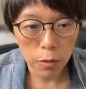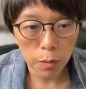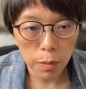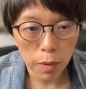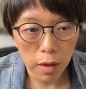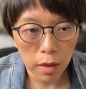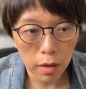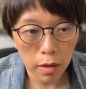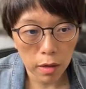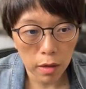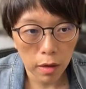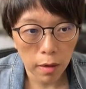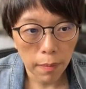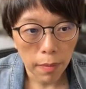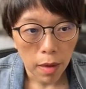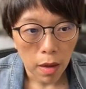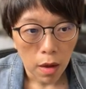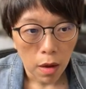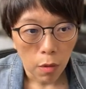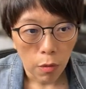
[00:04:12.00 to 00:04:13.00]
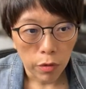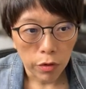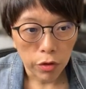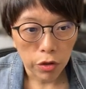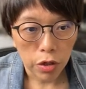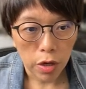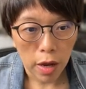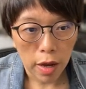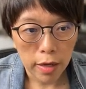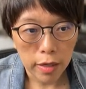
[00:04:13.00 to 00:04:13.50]
part here,
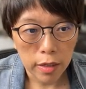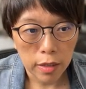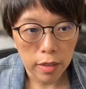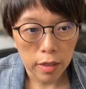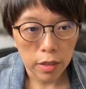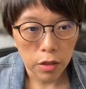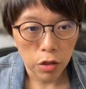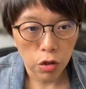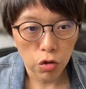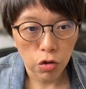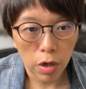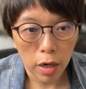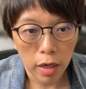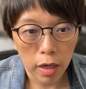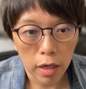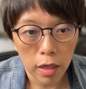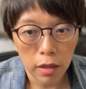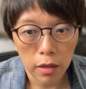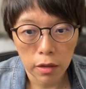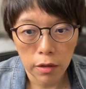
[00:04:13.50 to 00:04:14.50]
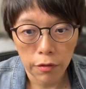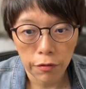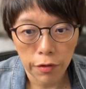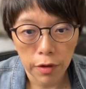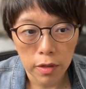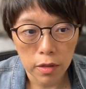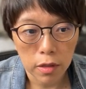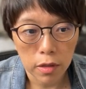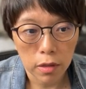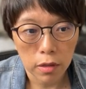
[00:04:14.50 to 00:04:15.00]
which is this tracking
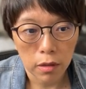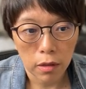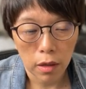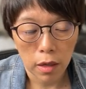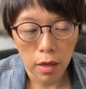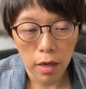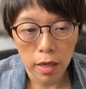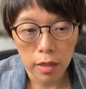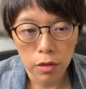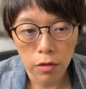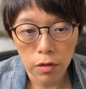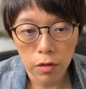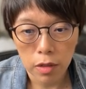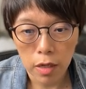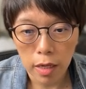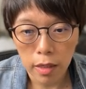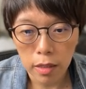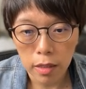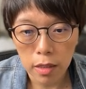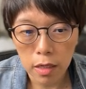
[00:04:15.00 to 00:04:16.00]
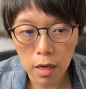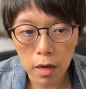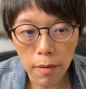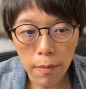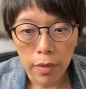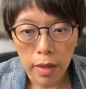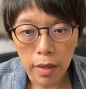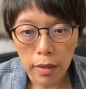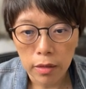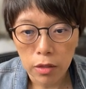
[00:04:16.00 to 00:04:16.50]
difference. Okay, as you can see,
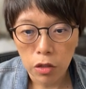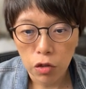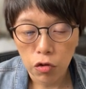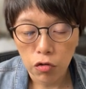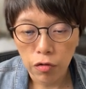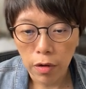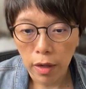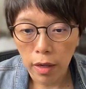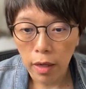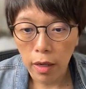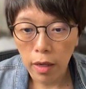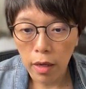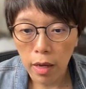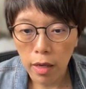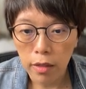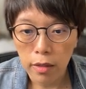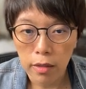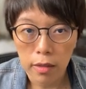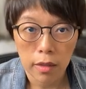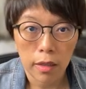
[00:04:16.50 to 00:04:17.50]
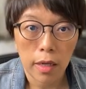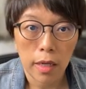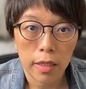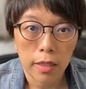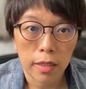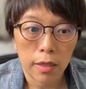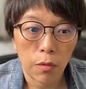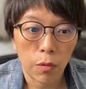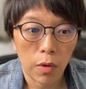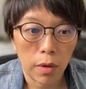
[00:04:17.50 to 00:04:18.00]
that's tracking is
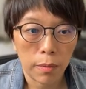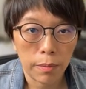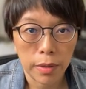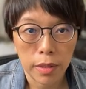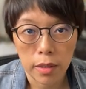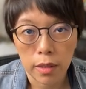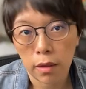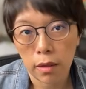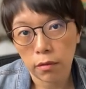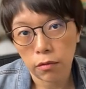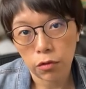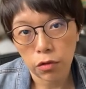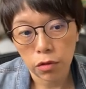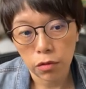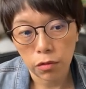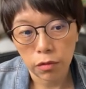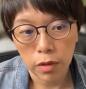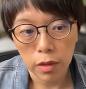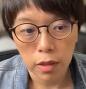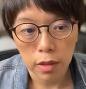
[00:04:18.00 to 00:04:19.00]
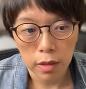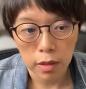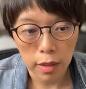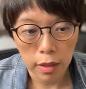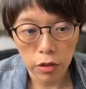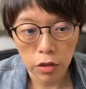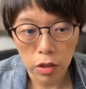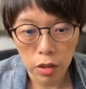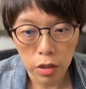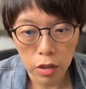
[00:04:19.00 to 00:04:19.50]
less than one percent, so this is actually